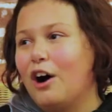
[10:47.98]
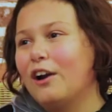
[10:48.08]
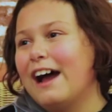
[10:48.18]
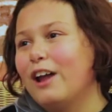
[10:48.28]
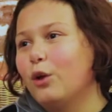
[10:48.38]

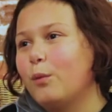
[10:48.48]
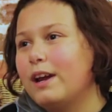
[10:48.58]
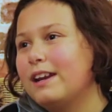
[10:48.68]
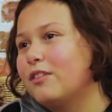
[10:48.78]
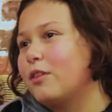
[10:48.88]
on
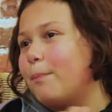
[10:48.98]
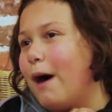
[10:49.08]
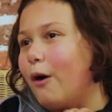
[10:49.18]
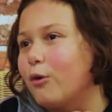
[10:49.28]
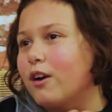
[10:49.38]
Halloween, the
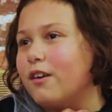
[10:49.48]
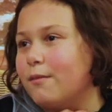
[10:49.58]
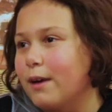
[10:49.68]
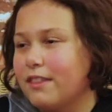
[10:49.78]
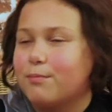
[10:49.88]
power,
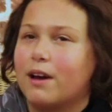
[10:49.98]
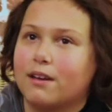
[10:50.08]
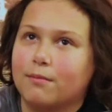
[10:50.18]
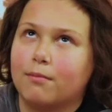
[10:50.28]
my, my,